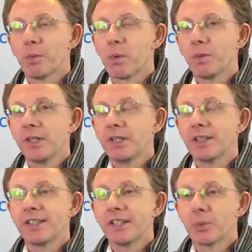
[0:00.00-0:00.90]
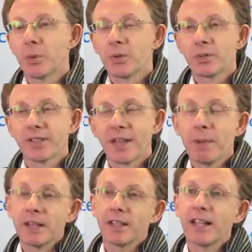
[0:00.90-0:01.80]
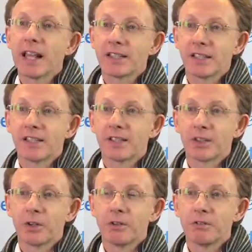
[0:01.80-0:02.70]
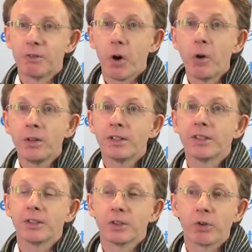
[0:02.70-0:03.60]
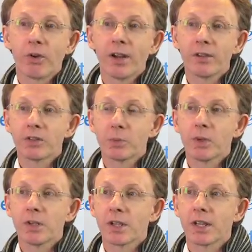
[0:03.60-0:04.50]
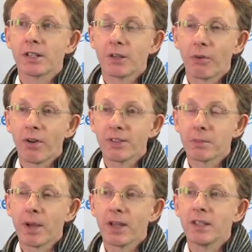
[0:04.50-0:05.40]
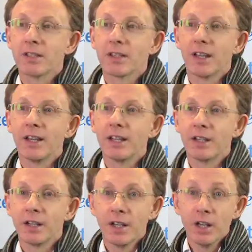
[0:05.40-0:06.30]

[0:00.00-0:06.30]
What we did was a meta-analysis of all the trials which had randomised uh,